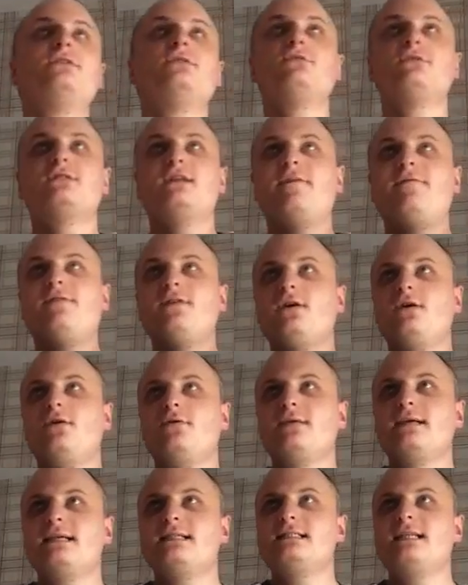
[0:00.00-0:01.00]
Old Trafford
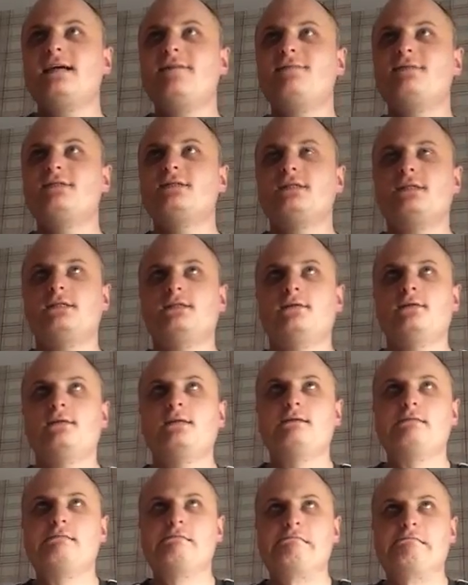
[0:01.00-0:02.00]
goal against Everton.
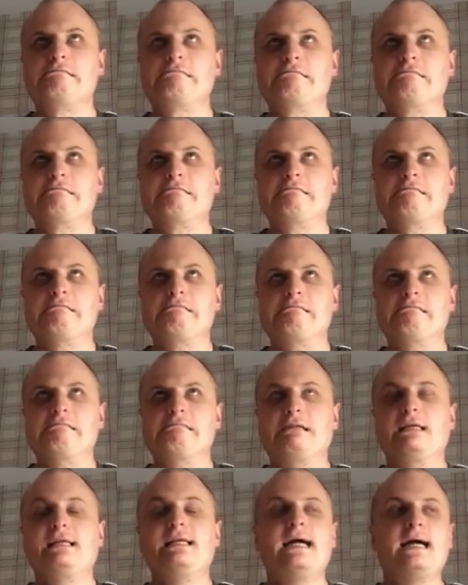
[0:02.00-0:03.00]

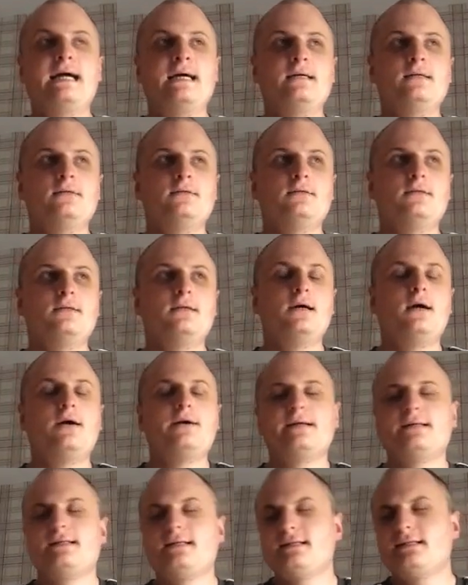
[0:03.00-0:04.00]
Yeah.
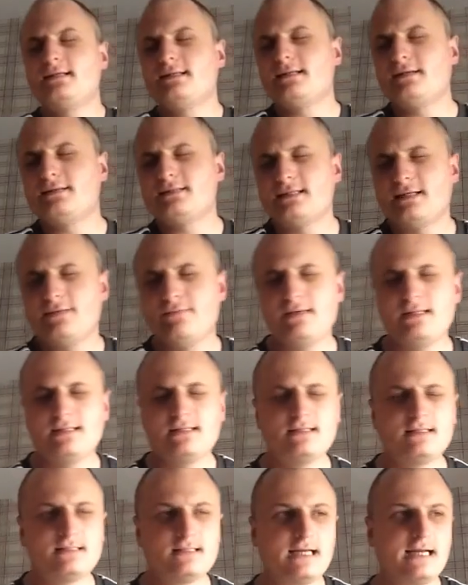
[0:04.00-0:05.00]
Oh, yeah, that was a game
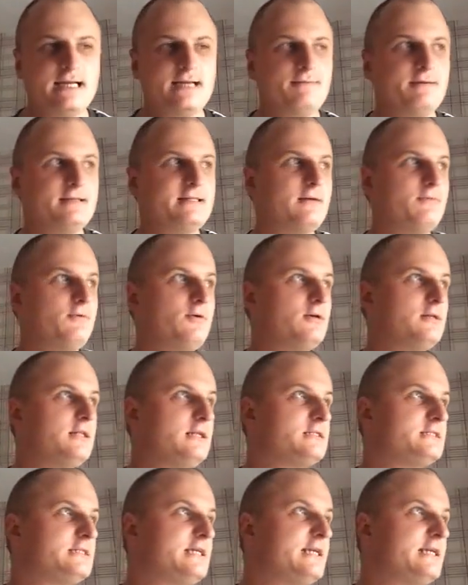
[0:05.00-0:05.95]
when De Gea made that world-class